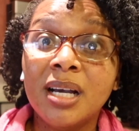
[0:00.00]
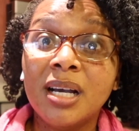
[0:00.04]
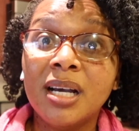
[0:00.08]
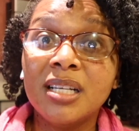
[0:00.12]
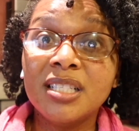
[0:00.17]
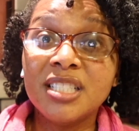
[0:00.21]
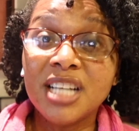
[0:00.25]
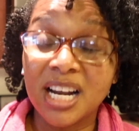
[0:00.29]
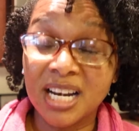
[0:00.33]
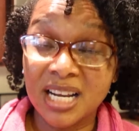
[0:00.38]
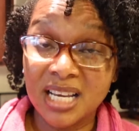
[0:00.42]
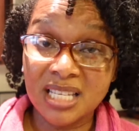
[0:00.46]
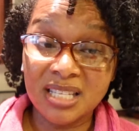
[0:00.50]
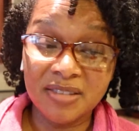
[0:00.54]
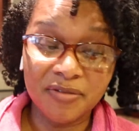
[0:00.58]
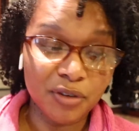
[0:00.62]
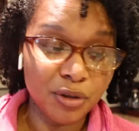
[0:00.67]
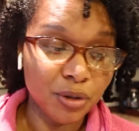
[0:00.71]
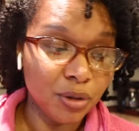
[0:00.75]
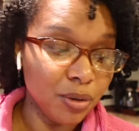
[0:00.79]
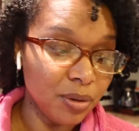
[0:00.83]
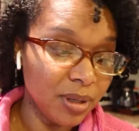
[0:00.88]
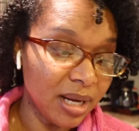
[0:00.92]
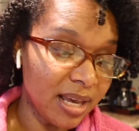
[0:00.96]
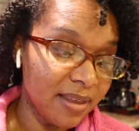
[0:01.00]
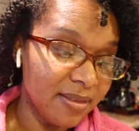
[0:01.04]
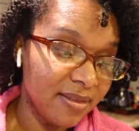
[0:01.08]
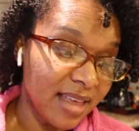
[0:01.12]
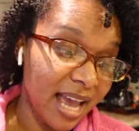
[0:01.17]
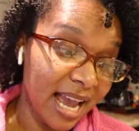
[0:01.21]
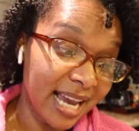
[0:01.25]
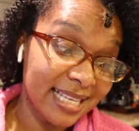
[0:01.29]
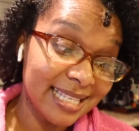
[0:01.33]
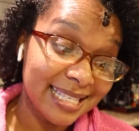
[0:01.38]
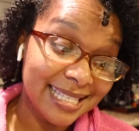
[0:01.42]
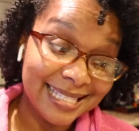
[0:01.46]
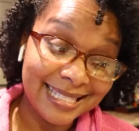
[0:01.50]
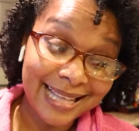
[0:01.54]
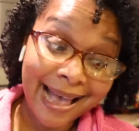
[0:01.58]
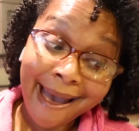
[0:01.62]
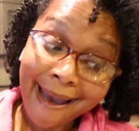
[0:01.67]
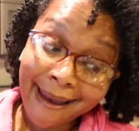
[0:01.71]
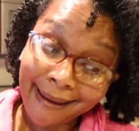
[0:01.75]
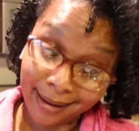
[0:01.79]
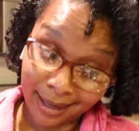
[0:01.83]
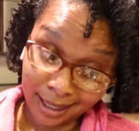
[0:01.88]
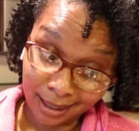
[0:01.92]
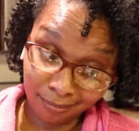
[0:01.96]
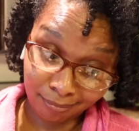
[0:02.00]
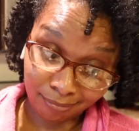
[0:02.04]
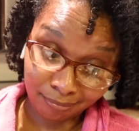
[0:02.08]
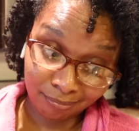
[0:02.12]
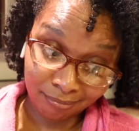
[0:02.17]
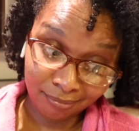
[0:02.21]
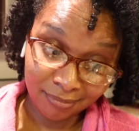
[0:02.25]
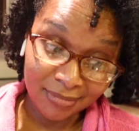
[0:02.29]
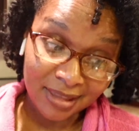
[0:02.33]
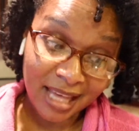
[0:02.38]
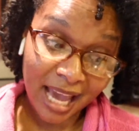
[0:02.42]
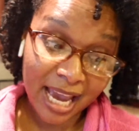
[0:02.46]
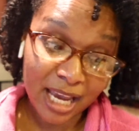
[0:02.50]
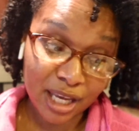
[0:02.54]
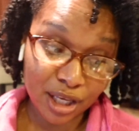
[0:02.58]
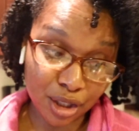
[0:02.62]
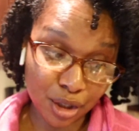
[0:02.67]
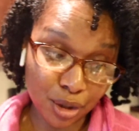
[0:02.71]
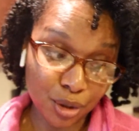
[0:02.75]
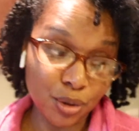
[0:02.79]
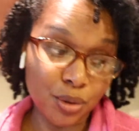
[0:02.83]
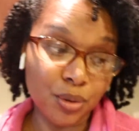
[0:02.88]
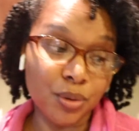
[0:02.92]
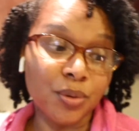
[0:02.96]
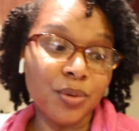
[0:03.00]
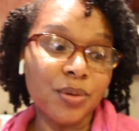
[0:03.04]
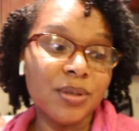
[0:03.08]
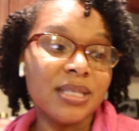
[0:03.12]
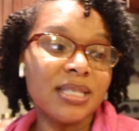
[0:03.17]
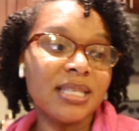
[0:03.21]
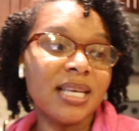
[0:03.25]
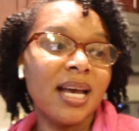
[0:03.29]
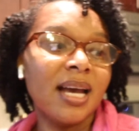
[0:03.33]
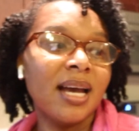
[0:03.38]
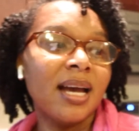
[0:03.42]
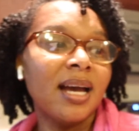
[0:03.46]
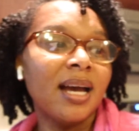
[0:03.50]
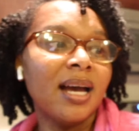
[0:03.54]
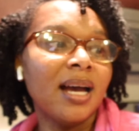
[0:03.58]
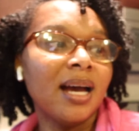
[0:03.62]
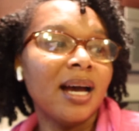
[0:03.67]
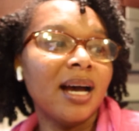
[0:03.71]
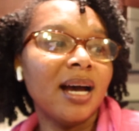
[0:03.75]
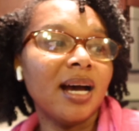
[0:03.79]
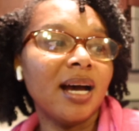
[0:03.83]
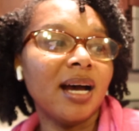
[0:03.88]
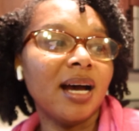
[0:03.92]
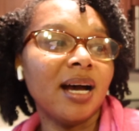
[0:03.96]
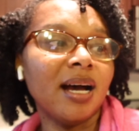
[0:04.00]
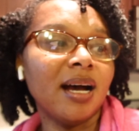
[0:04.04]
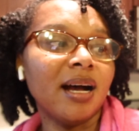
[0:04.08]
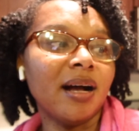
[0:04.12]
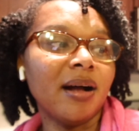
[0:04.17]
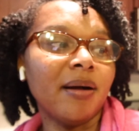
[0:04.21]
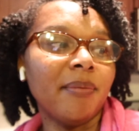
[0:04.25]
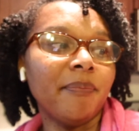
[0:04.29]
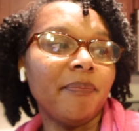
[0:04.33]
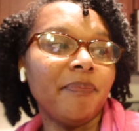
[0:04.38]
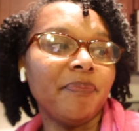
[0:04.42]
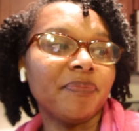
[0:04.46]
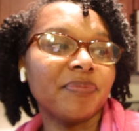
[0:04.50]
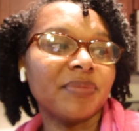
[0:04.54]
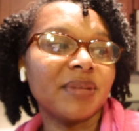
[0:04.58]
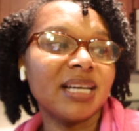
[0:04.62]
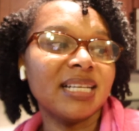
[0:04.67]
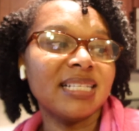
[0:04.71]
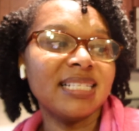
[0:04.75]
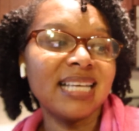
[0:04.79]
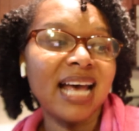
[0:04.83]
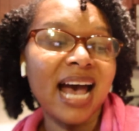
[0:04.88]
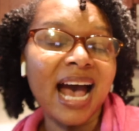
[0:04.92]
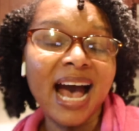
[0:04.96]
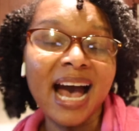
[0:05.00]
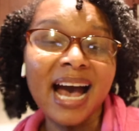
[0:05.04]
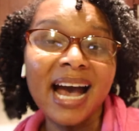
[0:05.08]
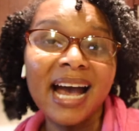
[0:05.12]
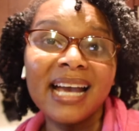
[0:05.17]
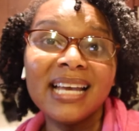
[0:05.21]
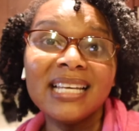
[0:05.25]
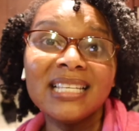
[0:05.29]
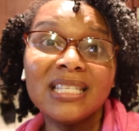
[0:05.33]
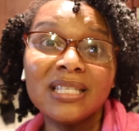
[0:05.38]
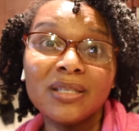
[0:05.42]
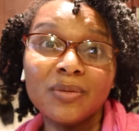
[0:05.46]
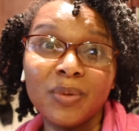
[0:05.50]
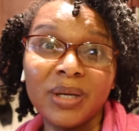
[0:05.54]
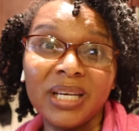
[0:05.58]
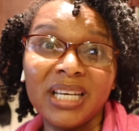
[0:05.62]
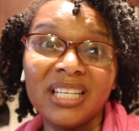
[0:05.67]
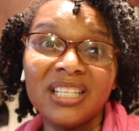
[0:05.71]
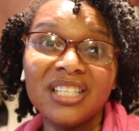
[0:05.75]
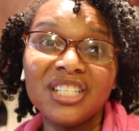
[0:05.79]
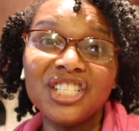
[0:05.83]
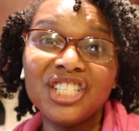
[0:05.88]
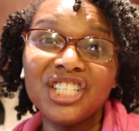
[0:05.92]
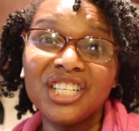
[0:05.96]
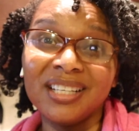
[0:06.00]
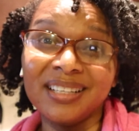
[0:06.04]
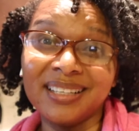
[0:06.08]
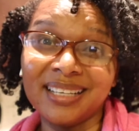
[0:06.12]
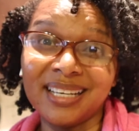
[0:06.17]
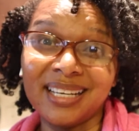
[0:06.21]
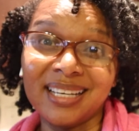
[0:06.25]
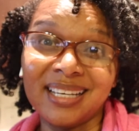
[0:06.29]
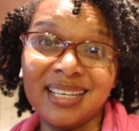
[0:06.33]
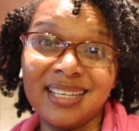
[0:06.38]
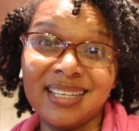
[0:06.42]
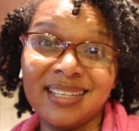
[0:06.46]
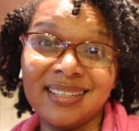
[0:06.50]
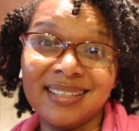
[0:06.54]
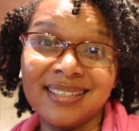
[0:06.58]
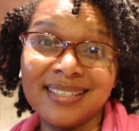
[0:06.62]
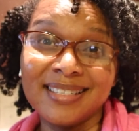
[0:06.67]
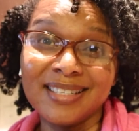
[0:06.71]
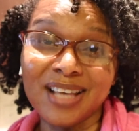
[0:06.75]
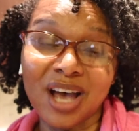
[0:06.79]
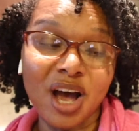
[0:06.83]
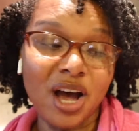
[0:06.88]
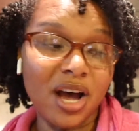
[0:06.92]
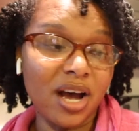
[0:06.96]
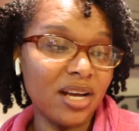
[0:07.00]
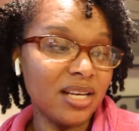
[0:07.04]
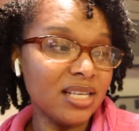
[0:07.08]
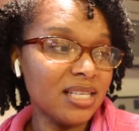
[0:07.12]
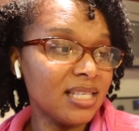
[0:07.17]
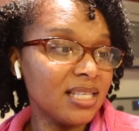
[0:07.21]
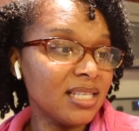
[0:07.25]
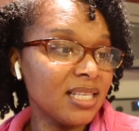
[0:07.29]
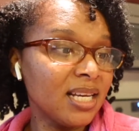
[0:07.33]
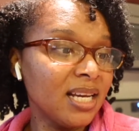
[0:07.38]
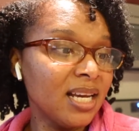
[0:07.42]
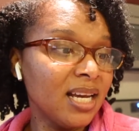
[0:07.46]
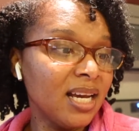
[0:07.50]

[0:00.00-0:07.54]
Chinese food, and they say they use Thai sweet chili sauce.